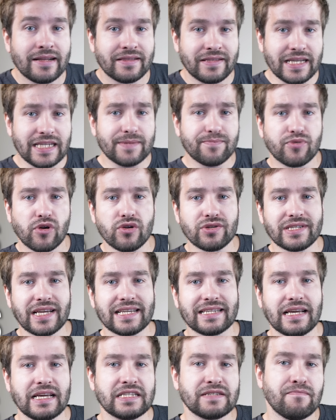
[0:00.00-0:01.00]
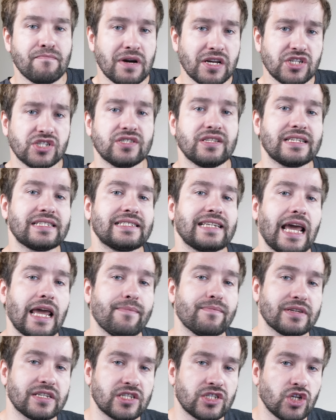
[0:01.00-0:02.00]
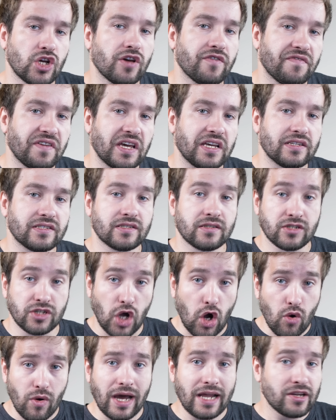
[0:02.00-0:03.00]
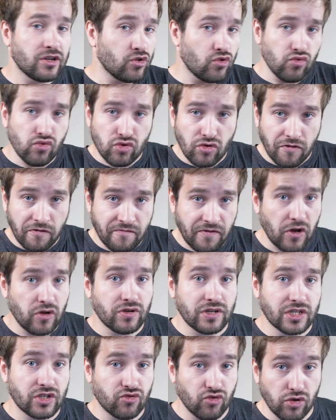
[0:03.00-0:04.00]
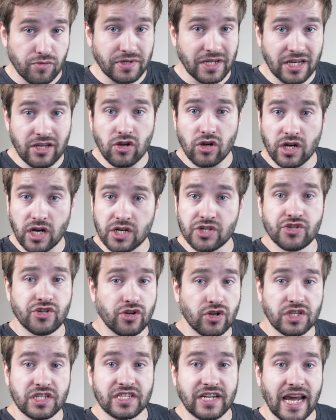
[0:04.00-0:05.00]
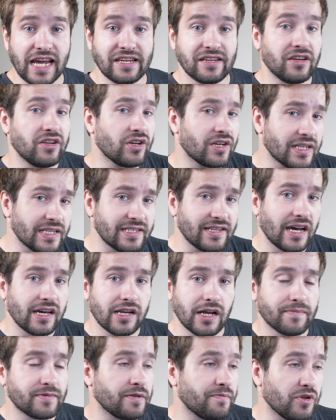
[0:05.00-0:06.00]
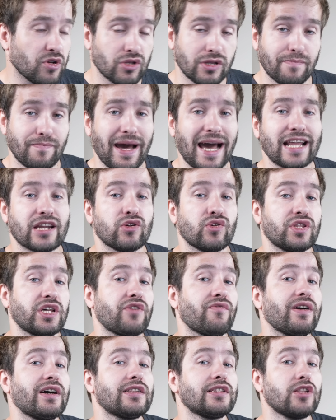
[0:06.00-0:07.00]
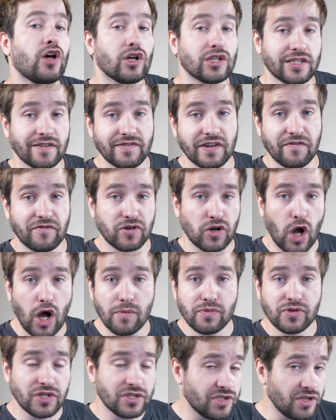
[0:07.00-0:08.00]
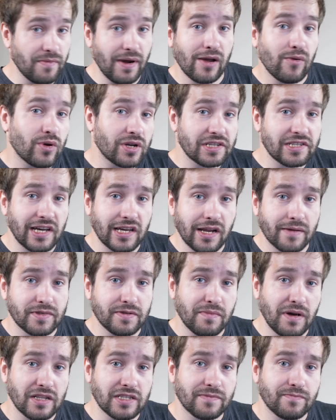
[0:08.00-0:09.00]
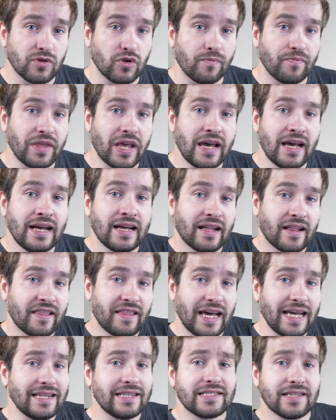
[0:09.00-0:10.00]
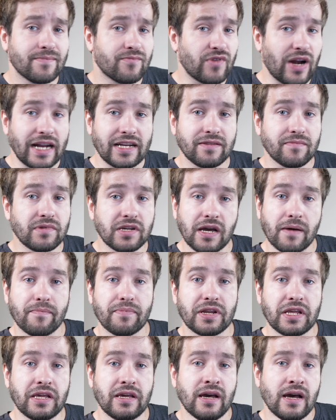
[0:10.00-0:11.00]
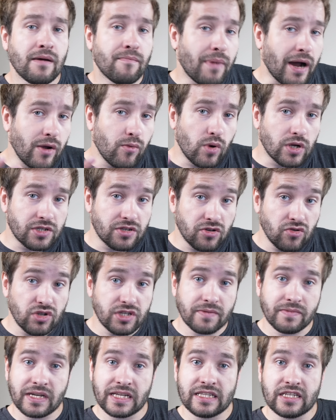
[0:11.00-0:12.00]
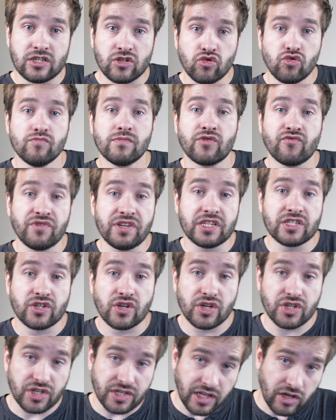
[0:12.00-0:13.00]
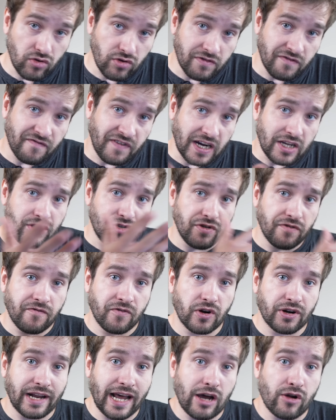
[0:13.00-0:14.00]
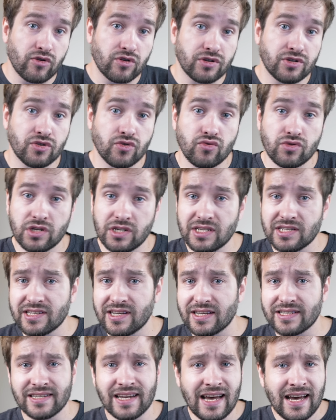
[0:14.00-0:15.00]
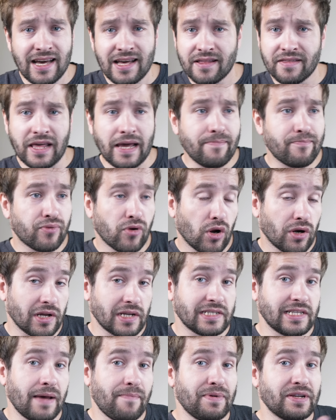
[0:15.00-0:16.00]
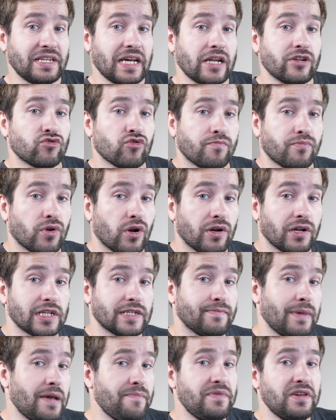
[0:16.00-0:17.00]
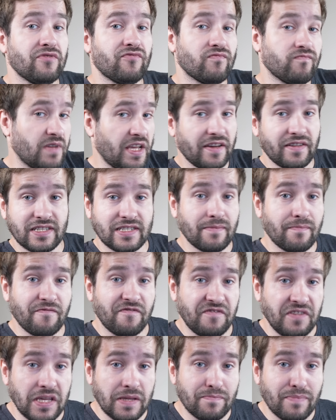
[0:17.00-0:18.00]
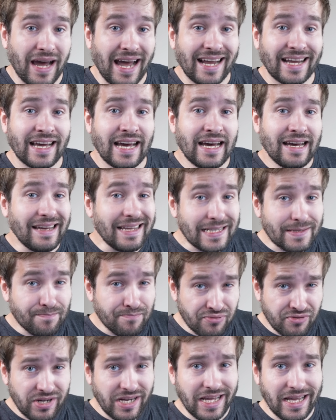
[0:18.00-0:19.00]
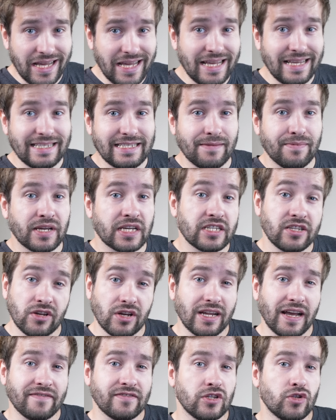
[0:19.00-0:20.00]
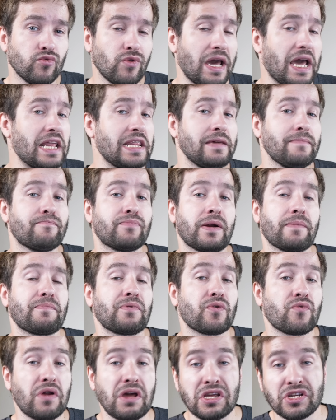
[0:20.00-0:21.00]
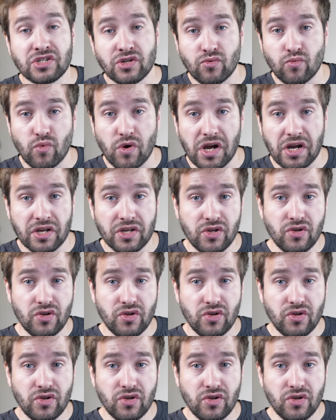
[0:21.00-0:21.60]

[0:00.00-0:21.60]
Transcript: This process is much the same as surveys. Go and Google focus groups in your country or state and you can sign up to be on the panel. There are lots of different options. You might want to sign up to multiple. Then some random company might want to do some consumer research and they'll invite you for an hour or two to discuss their products, their potential products, maybe get some feedback. It's pretty easy because you don't have to do any preparation work.